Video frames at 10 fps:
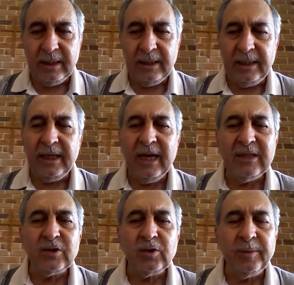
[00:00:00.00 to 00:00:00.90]
He
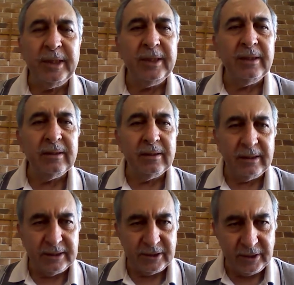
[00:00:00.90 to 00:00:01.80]
has to be,
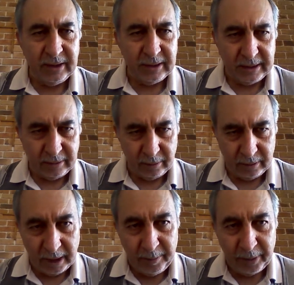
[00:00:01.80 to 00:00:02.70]
the
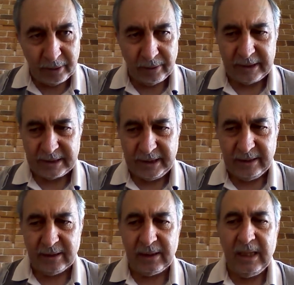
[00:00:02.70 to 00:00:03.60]
leper or the
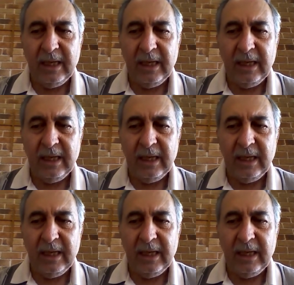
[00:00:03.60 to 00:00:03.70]
sinner